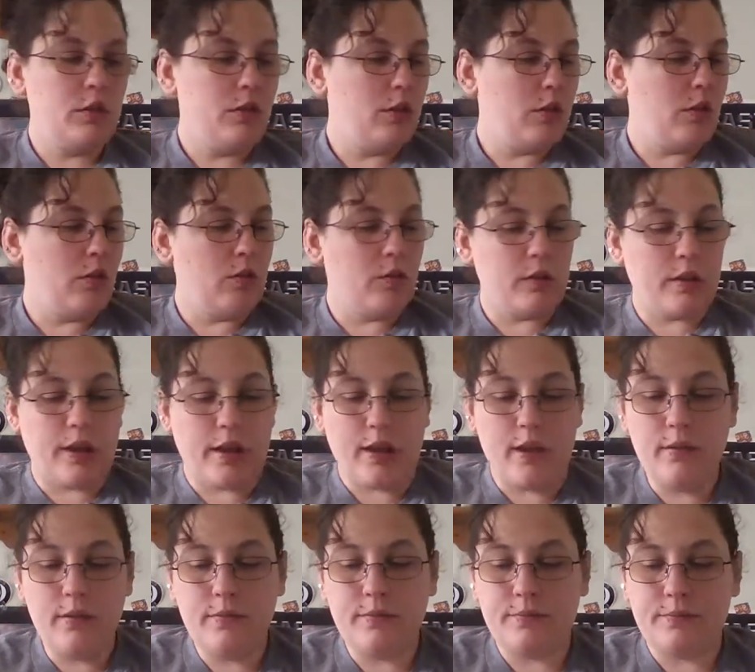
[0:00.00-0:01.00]

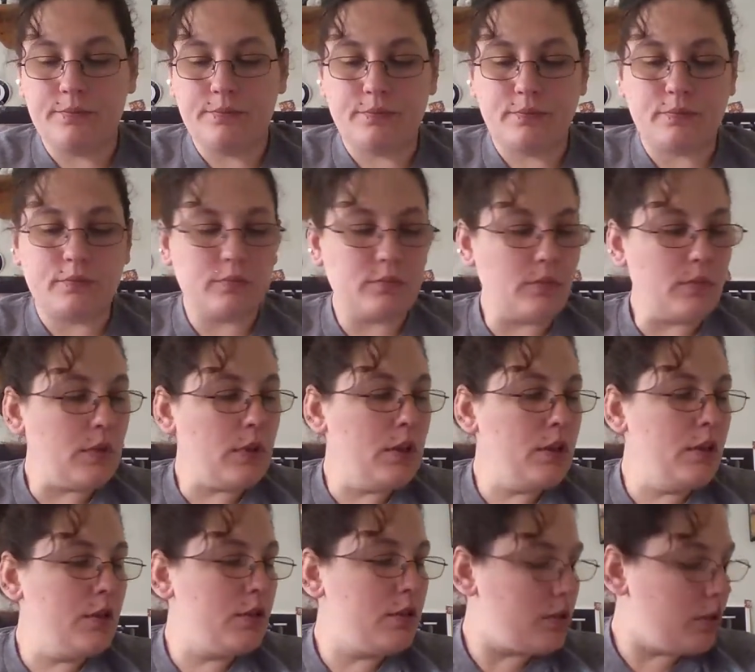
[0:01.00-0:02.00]
Okay.
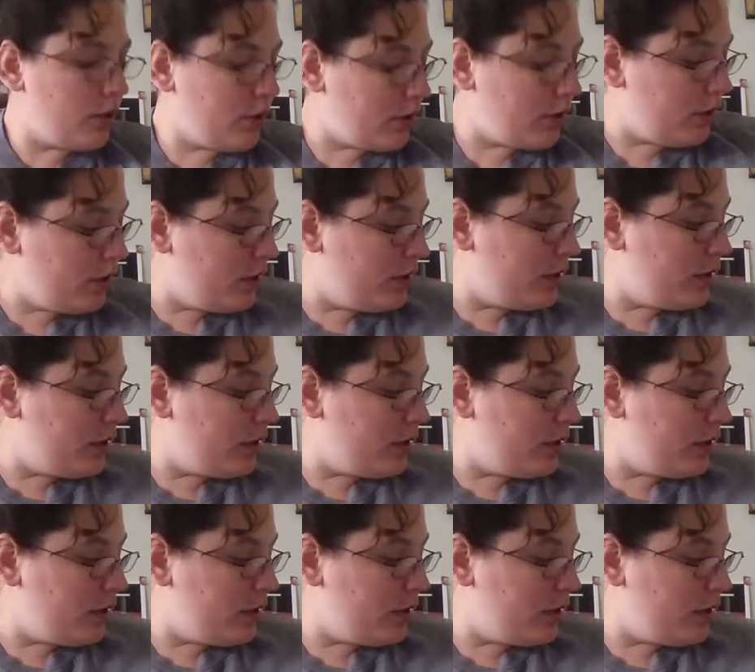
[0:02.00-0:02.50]
So,